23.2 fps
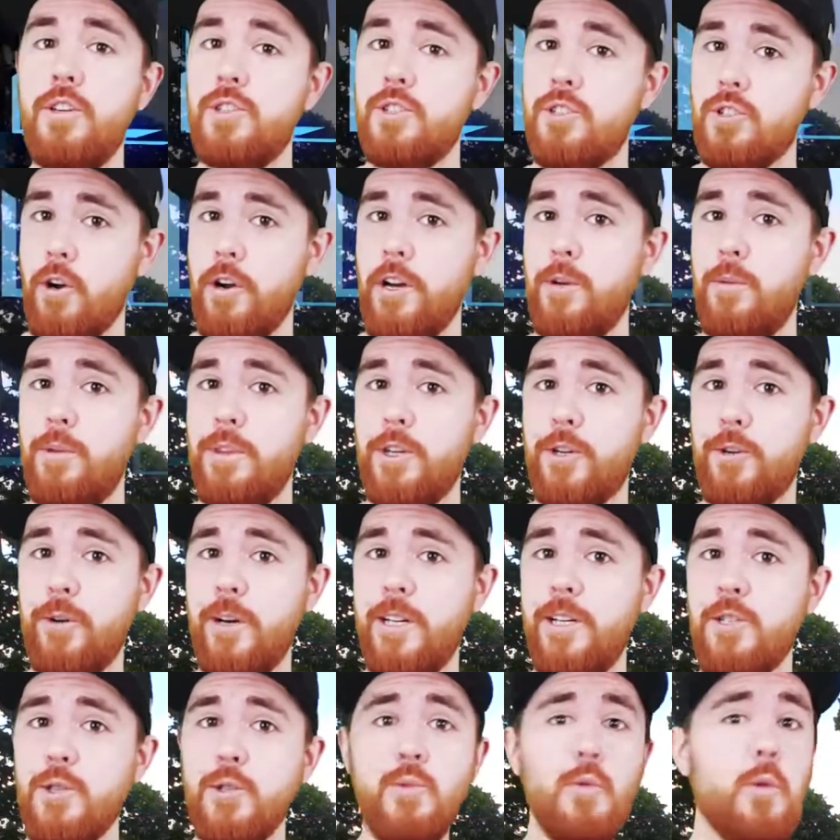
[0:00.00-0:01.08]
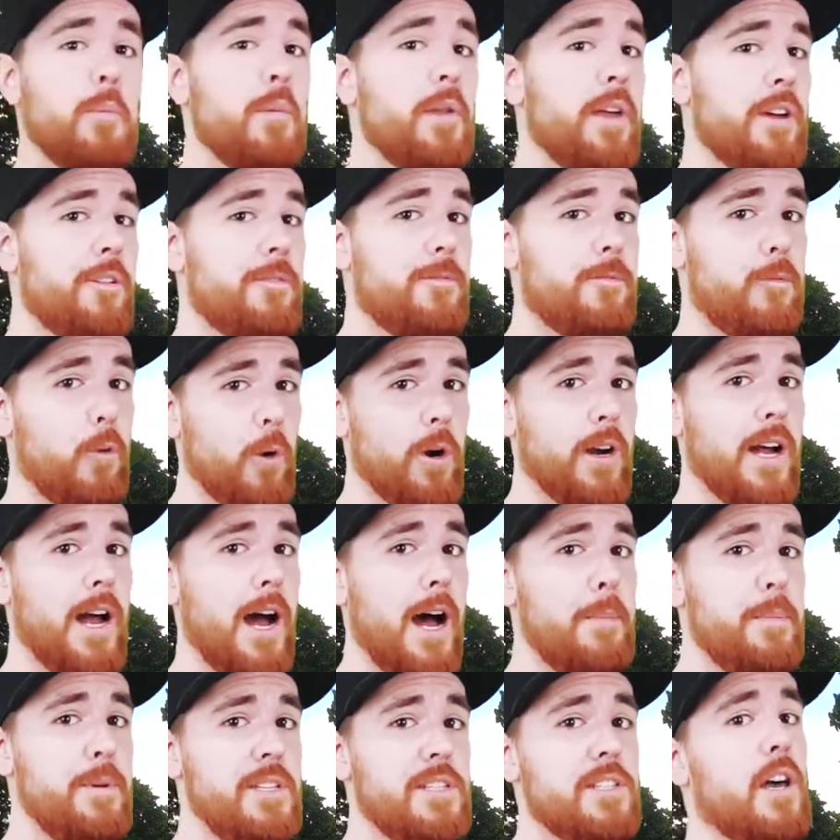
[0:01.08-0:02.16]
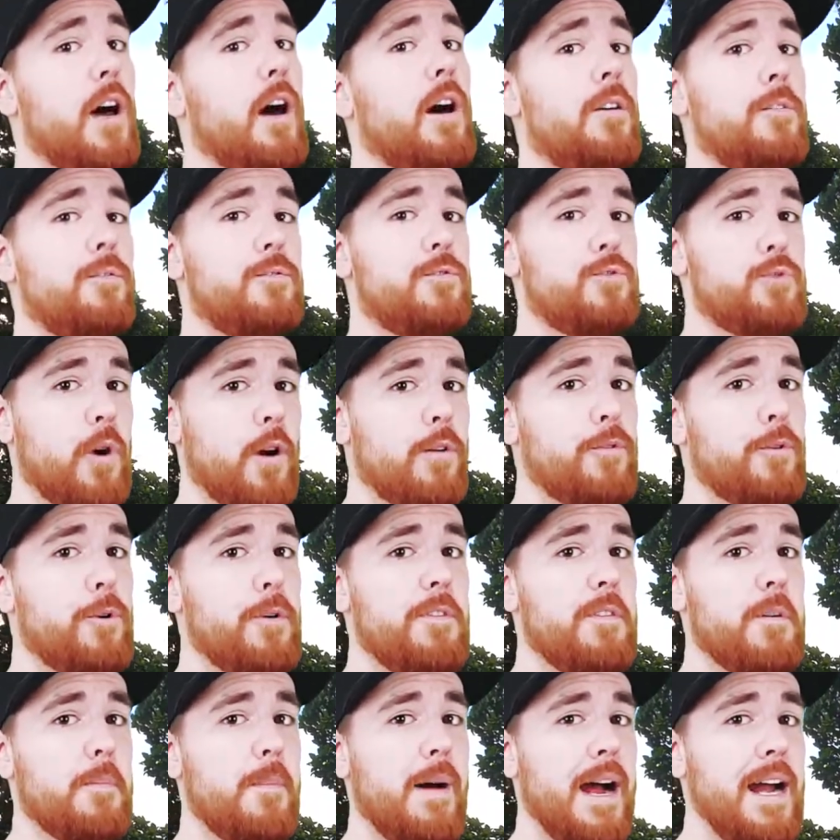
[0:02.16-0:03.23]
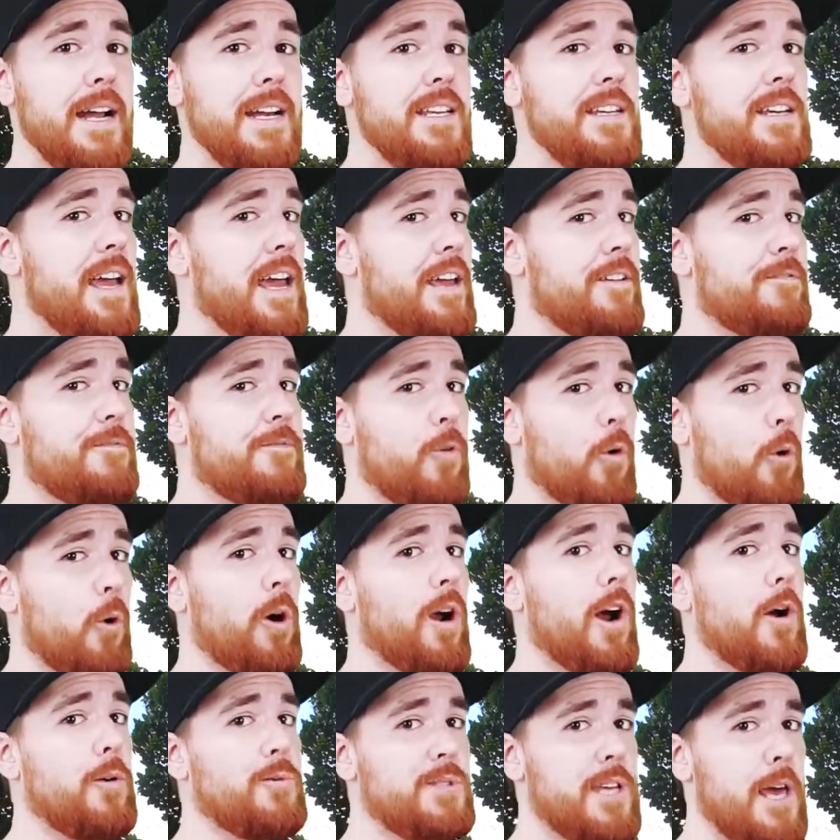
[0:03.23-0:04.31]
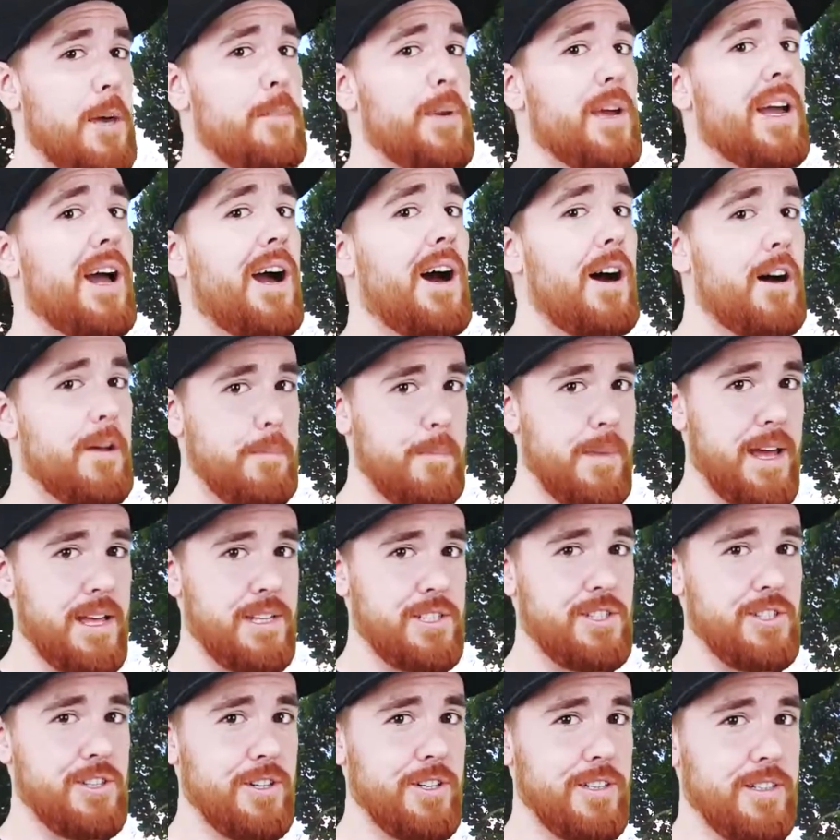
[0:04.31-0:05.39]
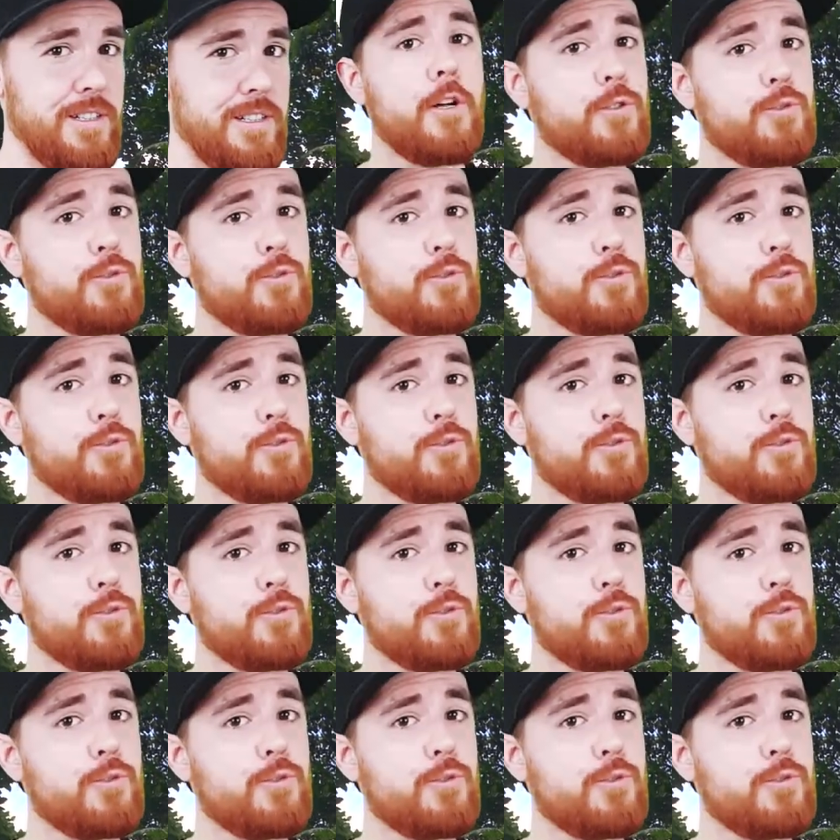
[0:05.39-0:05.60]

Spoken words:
Starting with the creatures, we're playing 4 copies of Drover of the Mighty and 4 Otepec Huntmaster.